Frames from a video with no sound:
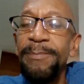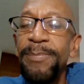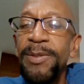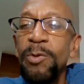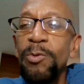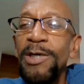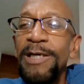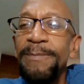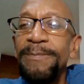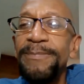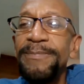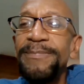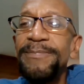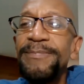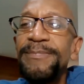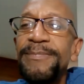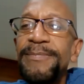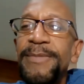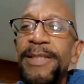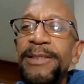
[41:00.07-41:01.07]
it blew up
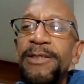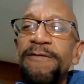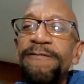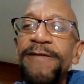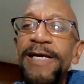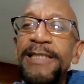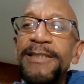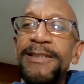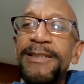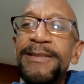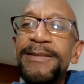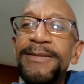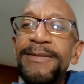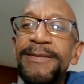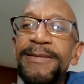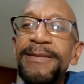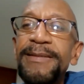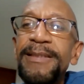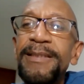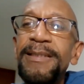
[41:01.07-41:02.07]
in their faces.
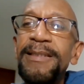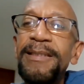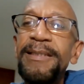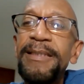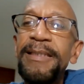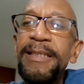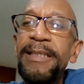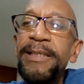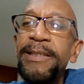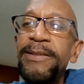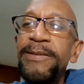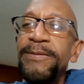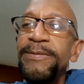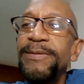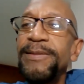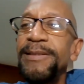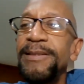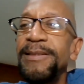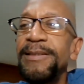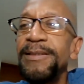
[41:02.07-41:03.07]
You know,
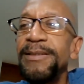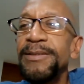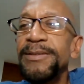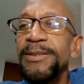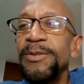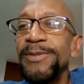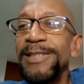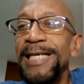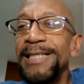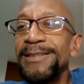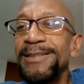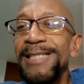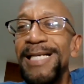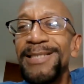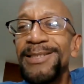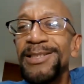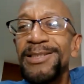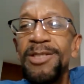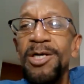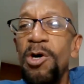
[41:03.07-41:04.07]
so
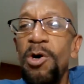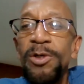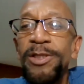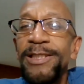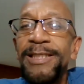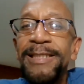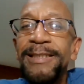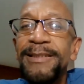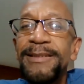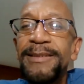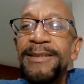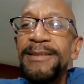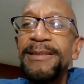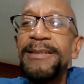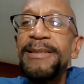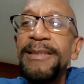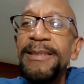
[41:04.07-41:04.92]
that's all it is.